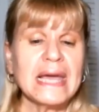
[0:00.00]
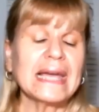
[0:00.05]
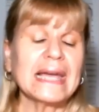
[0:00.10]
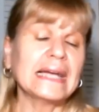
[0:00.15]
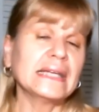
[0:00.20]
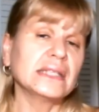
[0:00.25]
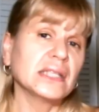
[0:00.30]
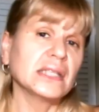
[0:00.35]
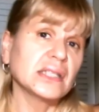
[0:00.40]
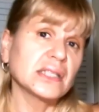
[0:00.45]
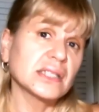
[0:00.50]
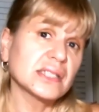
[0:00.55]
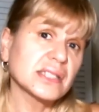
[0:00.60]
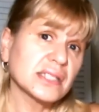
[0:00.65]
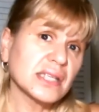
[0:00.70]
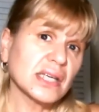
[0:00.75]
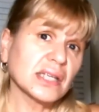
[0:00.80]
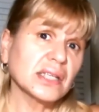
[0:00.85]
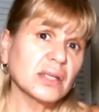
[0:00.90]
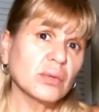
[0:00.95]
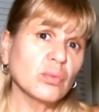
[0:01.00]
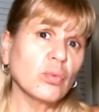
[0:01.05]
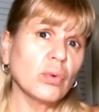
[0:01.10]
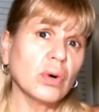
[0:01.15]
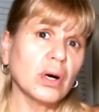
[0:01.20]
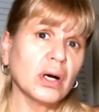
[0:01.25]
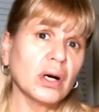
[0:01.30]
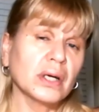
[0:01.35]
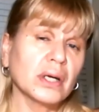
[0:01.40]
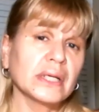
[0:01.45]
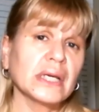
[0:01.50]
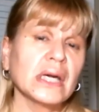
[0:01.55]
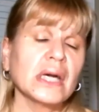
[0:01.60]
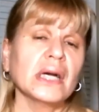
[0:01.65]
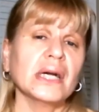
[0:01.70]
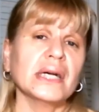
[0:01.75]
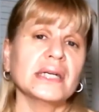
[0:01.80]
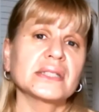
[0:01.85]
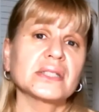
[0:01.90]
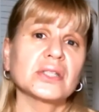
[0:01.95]
And then the second one
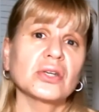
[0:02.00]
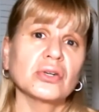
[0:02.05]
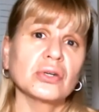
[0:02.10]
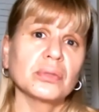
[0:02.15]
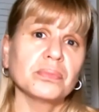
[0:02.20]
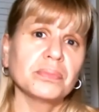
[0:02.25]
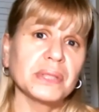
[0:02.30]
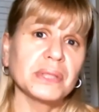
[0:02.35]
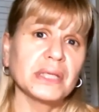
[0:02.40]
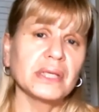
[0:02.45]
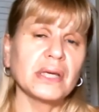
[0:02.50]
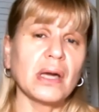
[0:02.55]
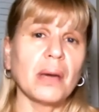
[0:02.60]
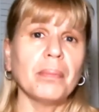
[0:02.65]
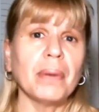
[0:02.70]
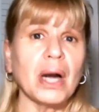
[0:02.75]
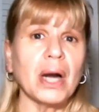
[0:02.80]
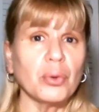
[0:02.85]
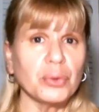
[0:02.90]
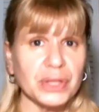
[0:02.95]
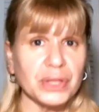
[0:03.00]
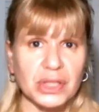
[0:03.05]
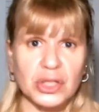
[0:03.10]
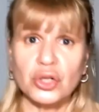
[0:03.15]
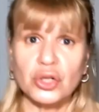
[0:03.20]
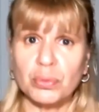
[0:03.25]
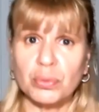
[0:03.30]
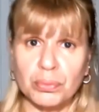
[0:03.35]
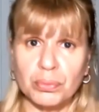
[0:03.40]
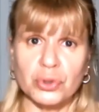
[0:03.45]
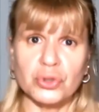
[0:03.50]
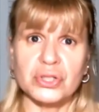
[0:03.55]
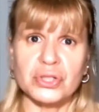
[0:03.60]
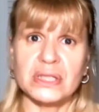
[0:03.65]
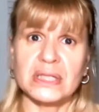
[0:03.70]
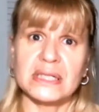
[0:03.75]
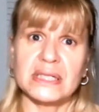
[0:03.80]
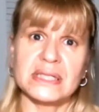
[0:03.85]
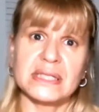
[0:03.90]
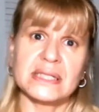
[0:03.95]
is going to be about e-commerce,
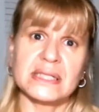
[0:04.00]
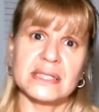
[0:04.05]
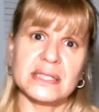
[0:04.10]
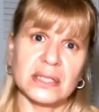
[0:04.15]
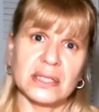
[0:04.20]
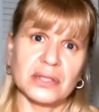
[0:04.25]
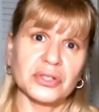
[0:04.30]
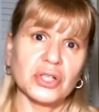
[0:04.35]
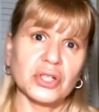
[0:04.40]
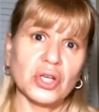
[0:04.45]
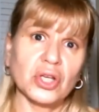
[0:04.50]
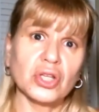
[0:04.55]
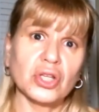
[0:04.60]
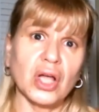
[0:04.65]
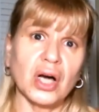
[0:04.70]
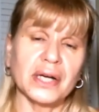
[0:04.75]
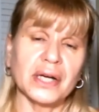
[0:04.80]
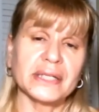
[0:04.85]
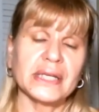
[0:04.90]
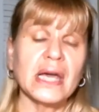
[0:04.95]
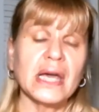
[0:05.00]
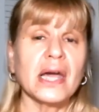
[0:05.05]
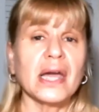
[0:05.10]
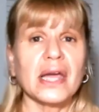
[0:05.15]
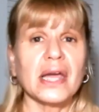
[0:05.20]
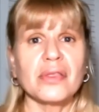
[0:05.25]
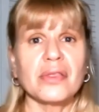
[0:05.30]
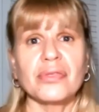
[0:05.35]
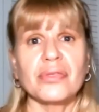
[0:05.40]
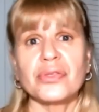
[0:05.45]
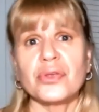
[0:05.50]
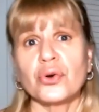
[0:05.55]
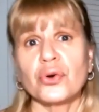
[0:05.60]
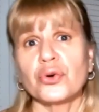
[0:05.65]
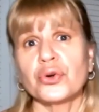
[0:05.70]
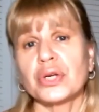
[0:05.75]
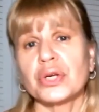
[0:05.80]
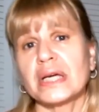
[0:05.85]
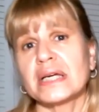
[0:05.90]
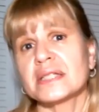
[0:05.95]
like I said, selling online. And
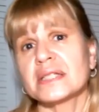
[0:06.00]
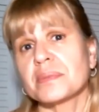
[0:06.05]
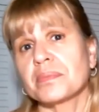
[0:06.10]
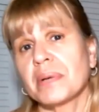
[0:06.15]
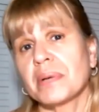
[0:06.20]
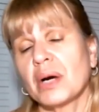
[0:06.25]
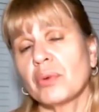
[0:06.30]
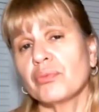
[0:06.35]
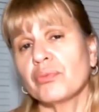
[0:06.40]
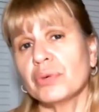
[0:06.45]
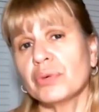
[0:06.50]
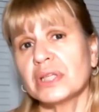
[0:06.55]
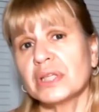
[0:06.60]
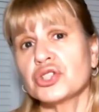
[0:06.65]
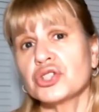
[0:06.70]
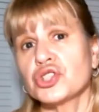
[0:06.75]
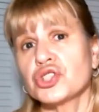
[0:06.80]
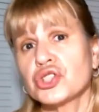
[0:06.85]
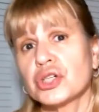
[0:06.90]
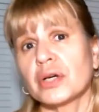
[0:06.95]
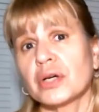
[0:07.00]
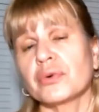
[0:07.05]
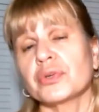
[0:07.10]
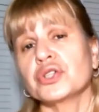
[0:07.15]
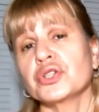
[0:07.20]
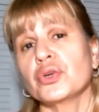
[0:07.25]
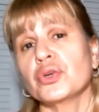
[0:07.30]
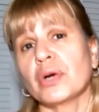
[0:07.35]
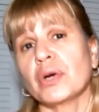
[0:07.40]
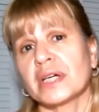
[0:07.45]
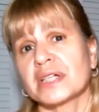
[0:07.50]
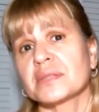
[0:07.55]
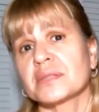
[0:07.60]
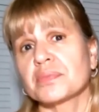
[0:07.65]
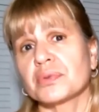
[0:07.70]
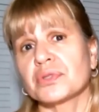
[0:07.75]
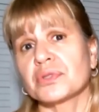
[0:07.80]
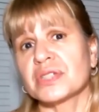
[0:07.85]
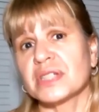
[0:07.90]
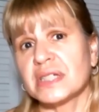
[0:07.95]
third is about really sharing your
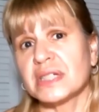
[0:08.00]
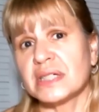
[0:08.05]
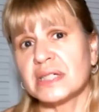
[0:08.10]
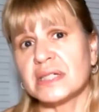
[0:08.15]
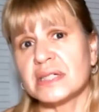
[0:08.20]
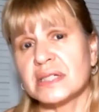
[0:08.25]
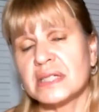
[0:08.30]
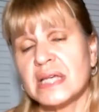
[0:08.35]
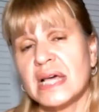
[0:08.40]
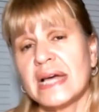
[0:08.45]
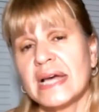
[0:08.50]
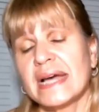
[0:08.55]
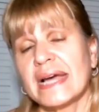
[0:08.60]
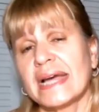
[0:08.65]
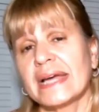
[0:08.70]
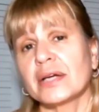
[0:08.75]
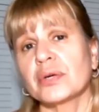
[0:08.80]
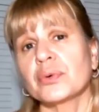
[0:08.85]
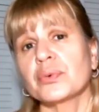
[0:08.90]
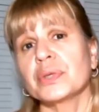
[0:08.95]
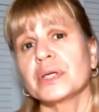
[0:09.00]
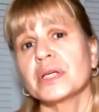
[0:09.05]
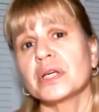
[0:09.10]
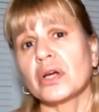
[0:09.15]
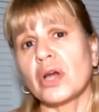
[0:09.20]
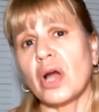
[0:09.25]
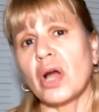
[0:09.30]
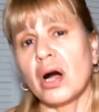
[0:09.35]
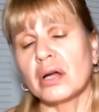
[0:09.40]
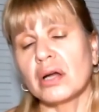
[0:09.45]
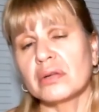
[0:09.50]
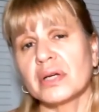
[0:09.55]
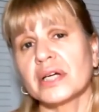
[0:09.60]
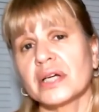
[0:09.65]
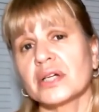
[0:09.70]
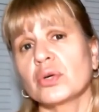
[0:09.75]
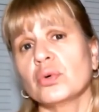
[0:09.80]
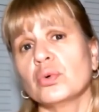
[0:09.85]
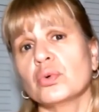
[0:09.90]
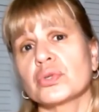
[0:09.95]
expertise and creating
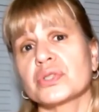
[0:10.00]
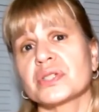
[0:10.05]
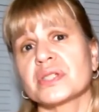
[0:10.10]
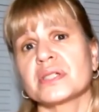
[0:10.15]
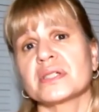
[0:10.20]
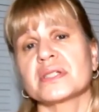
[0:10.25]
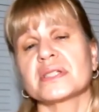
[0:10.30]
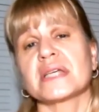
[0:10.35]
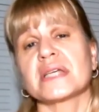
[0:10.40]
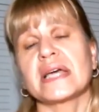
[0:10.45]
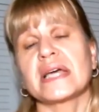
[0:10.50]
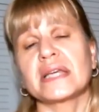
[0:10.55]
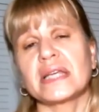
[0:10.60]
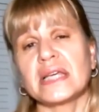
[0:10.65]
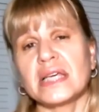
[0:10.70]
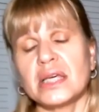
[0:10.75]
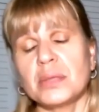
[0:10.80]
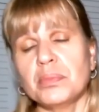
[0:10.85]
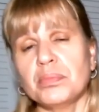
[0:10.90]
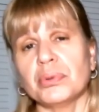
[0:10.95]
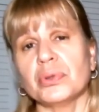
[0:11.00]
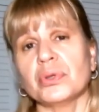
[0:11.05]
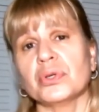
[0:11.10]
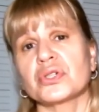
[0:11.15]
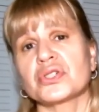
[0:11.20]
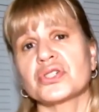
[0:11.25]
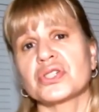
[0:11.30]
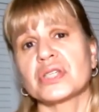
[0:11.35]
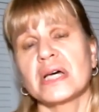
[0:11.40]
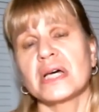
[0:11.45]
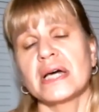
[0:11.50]
online courses and ebooks